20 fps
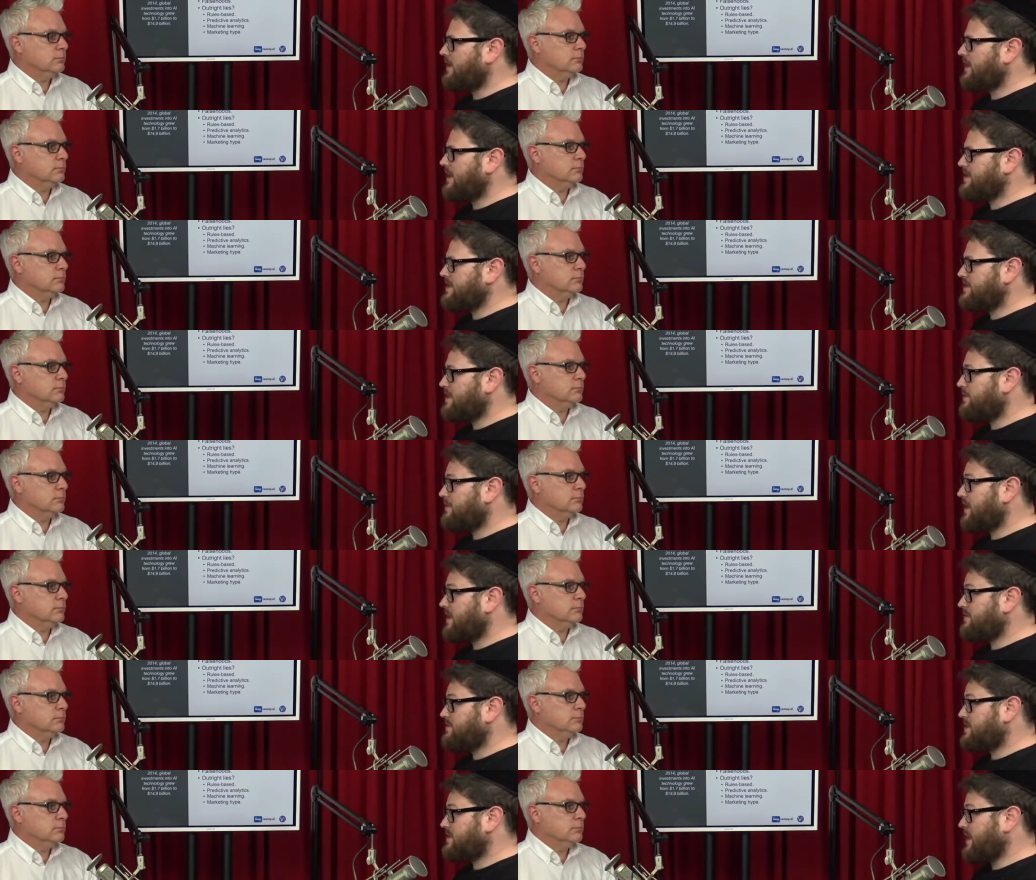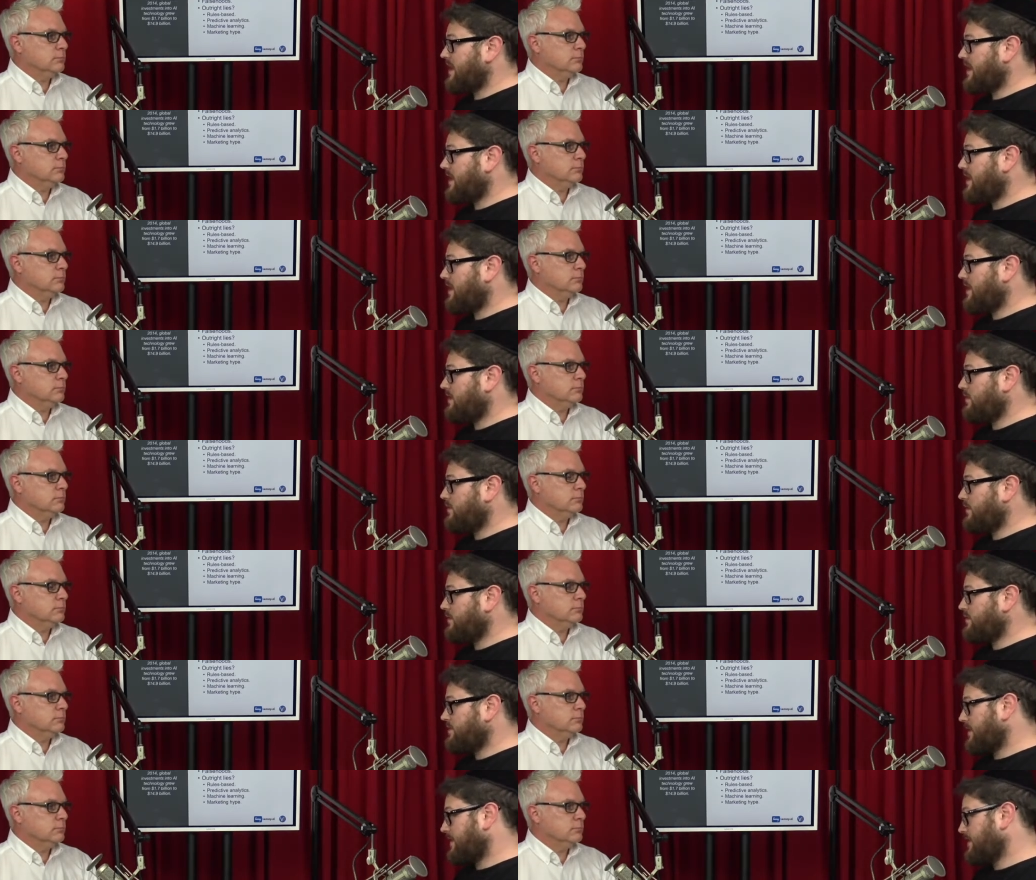Speaker 1: And sometimes the A I that we
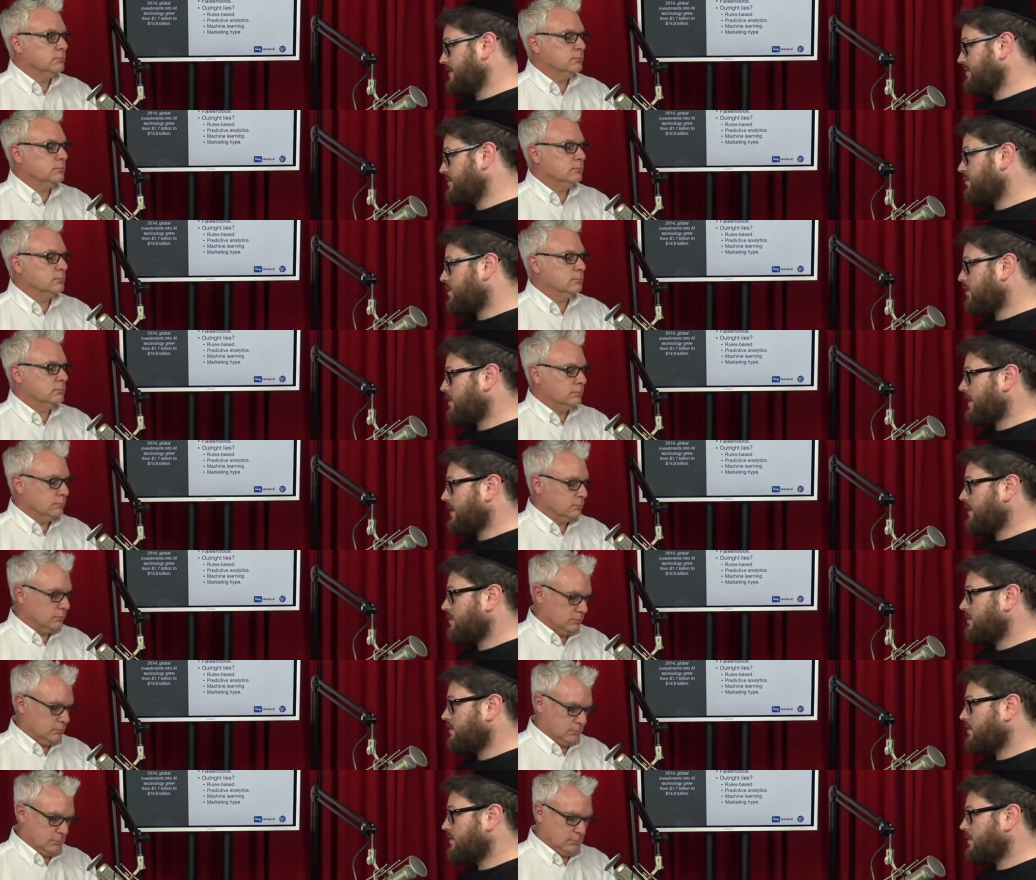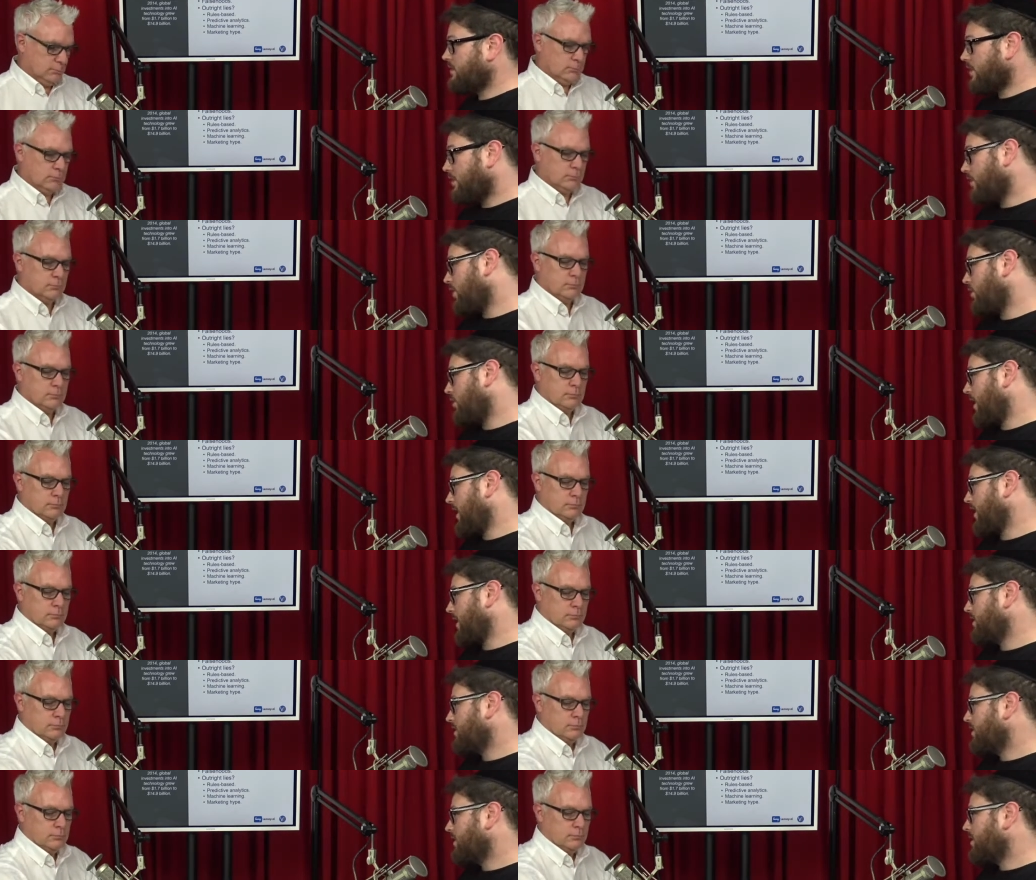use, like deep learning, you don't know why.